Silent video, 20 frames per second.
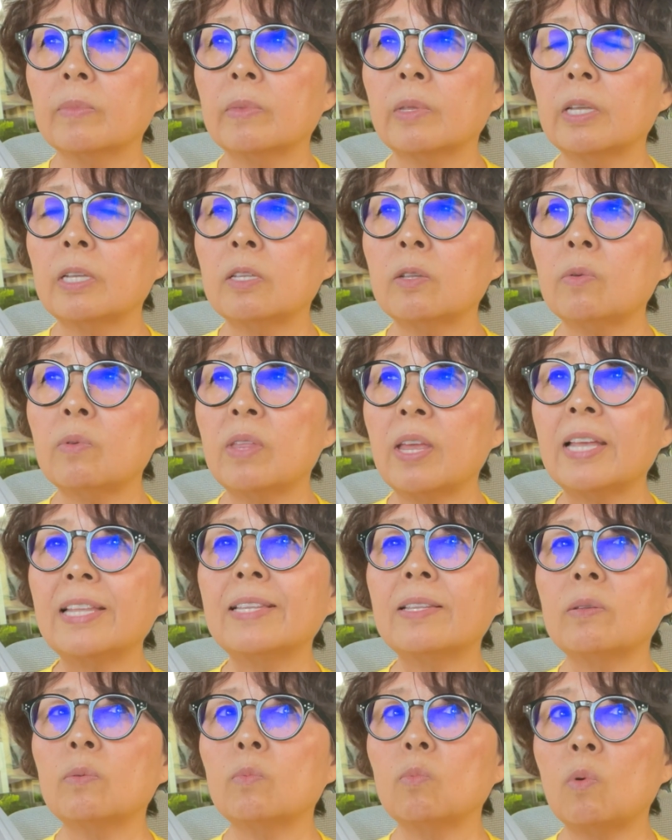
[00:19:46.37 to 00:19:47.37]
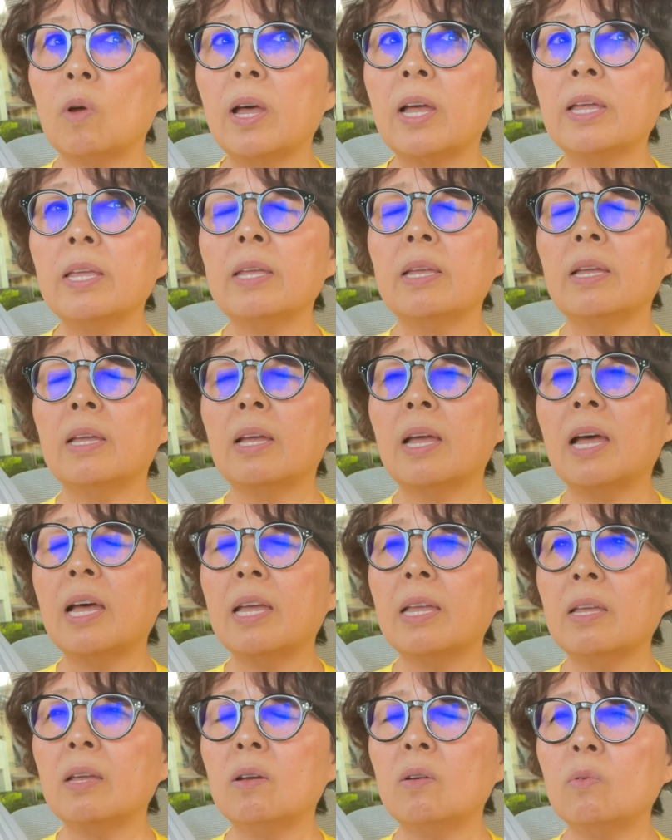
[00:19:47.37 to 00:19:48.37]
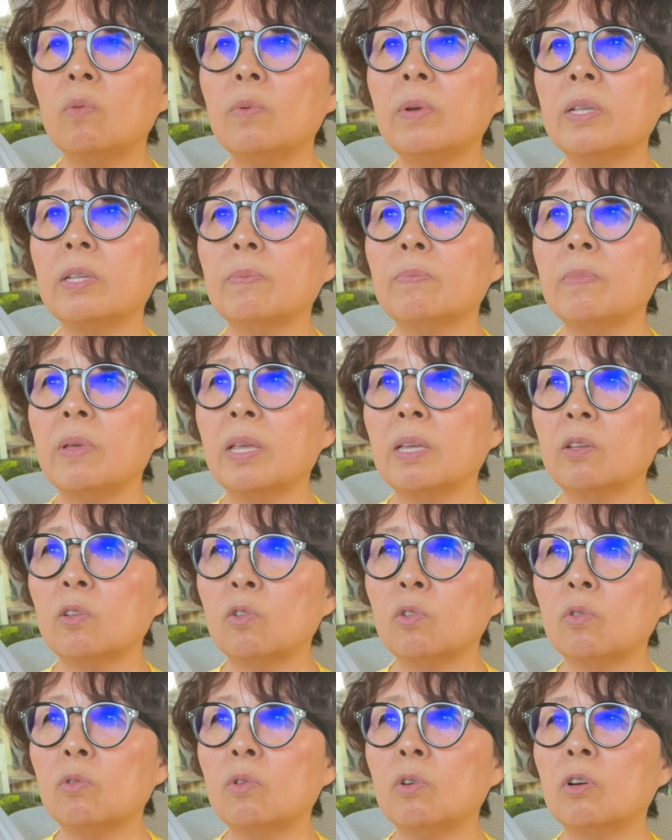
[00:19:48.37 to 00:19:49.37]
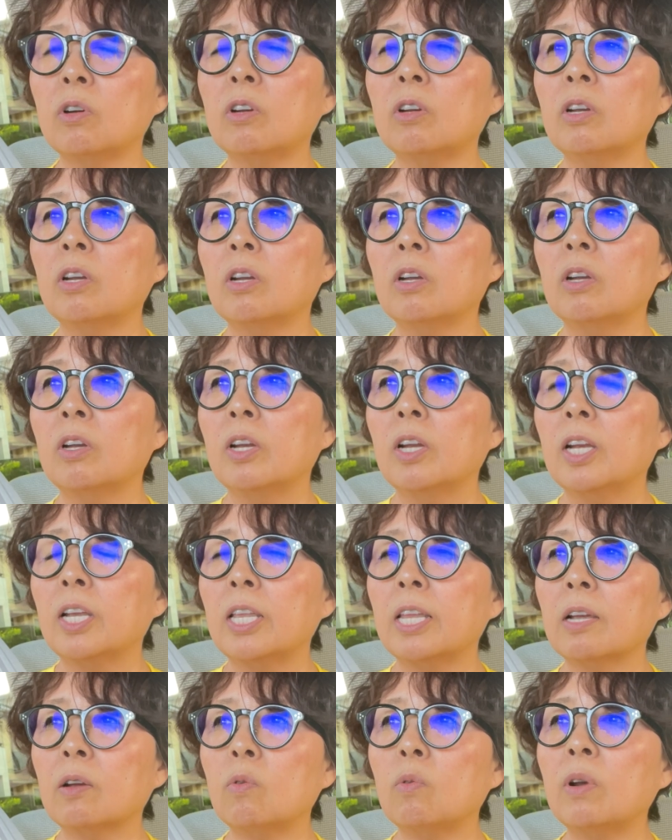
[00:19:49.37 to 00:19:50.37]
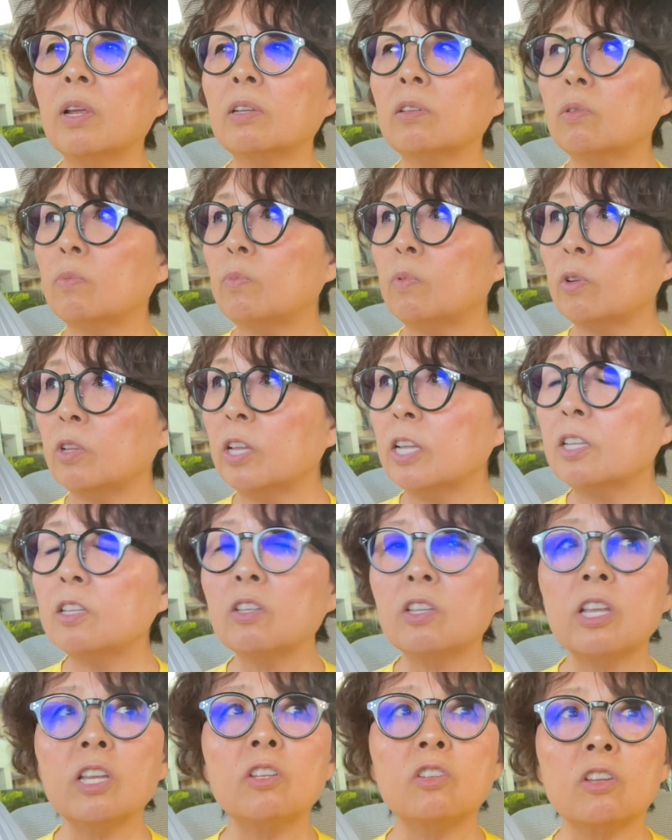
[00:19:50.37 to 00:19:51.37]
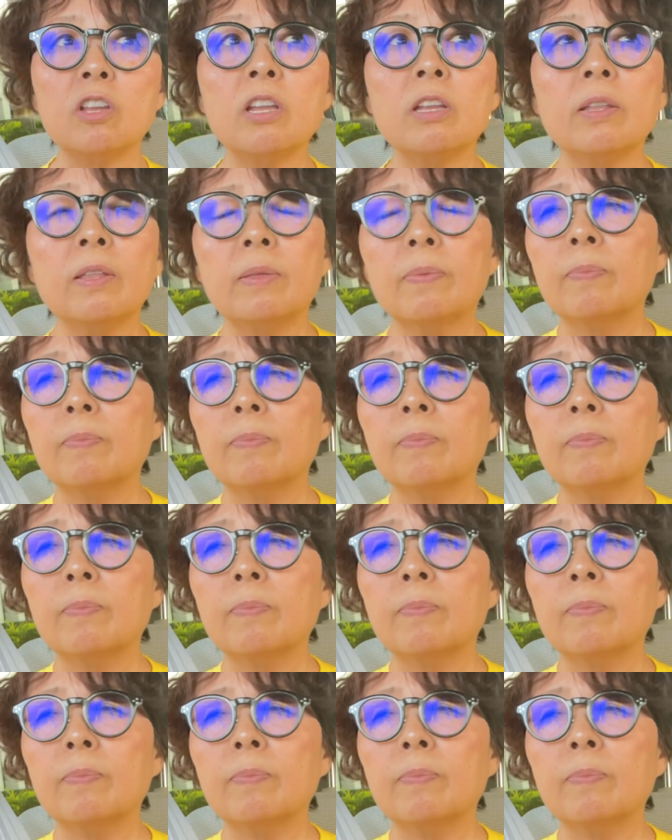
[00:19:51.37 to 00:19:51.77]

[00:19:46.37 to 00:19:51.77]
So that's why I always make sure the correct pronunciation.